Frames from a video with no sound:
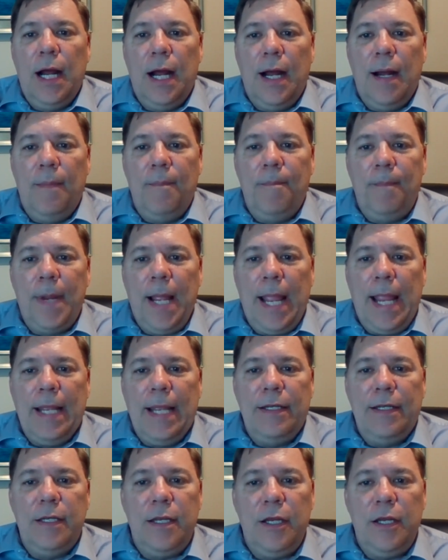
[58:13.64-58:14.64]
Um,
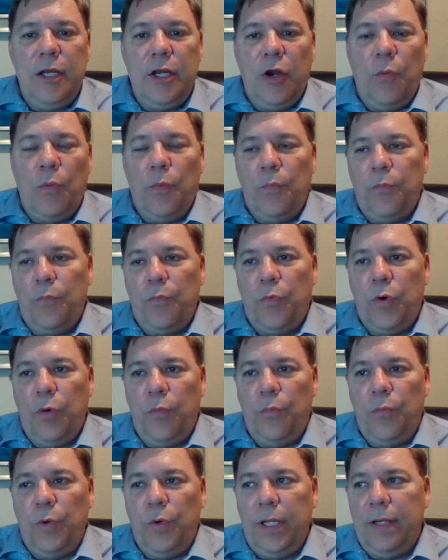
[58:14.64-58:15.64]
and you know,
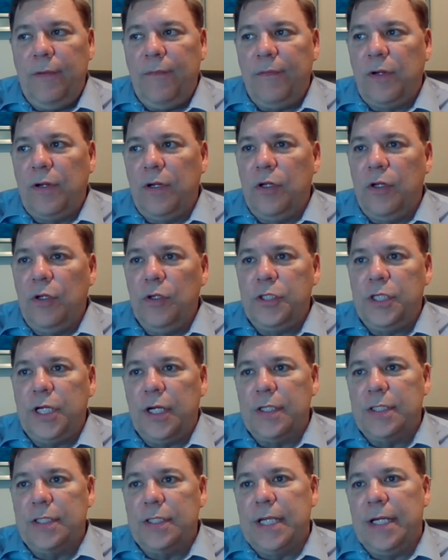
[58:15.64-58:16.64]
really, in conclusion,
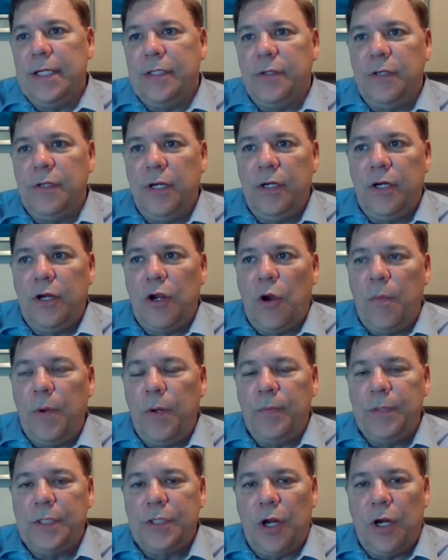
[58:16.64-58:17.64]
I'll say uh, Colby
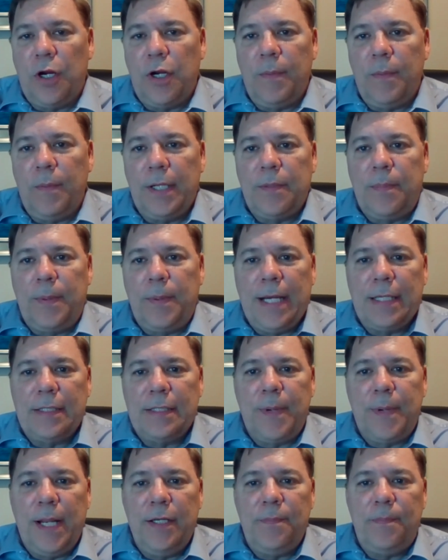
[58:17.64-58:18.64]
was talking about the
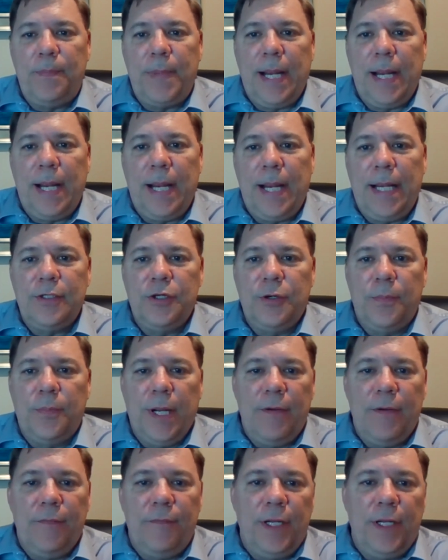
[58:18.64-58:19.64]
past ben passenger
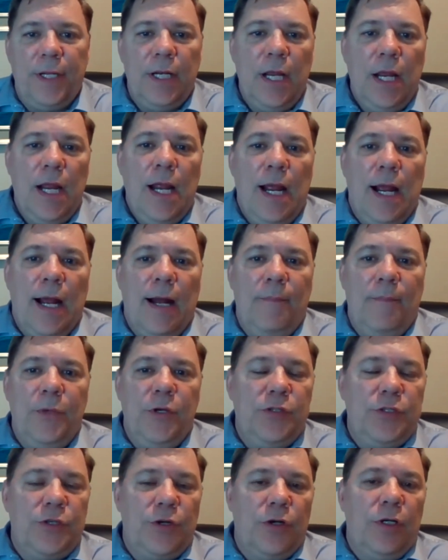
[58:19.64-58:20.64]
benefit. Um,
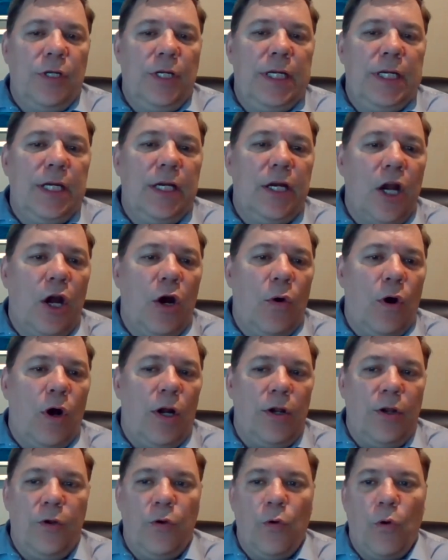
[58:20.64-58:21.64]
you certainly could go
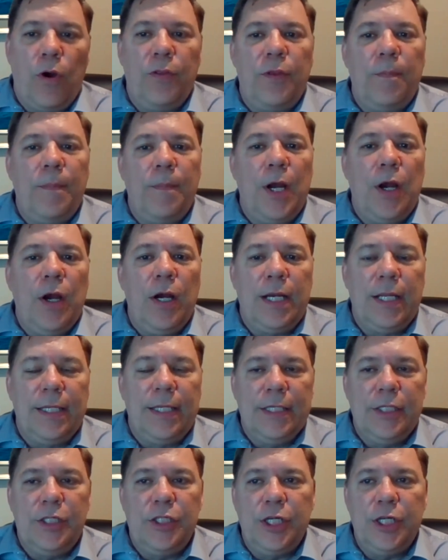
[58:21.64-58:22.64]
on in North America
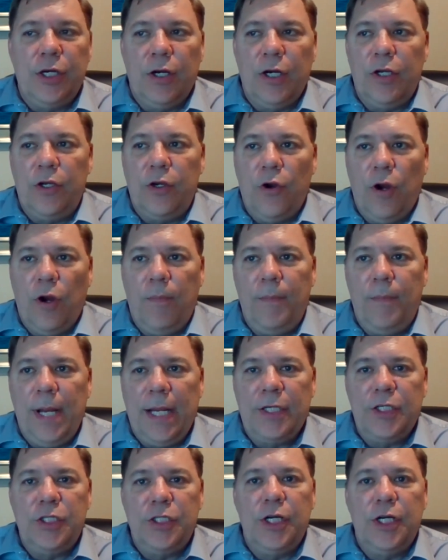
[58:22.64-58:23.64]
this year and Europe
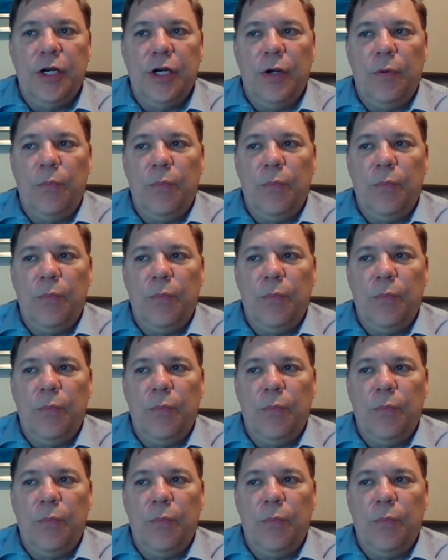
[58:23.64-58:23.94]
next year.